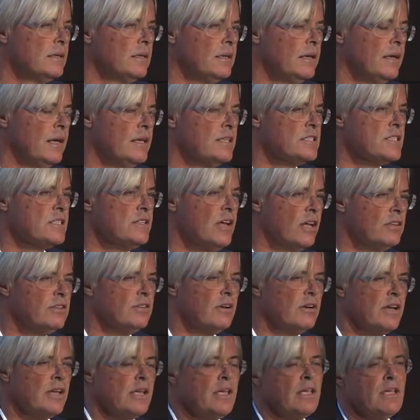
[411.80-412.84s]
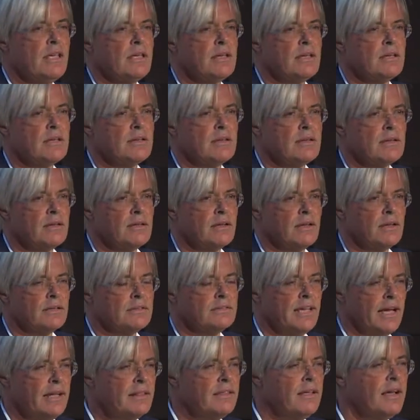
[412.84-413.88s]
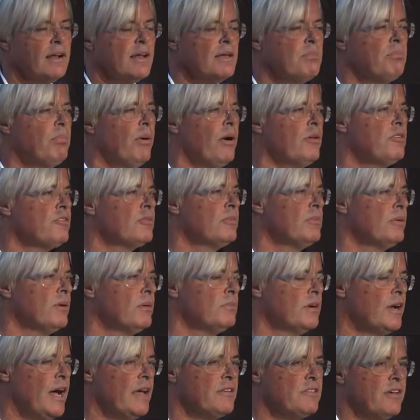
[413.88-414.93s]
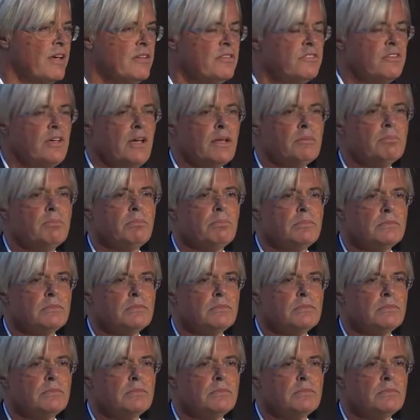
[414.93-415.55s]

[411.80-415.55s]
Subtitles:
is not only technically possible, but as I said,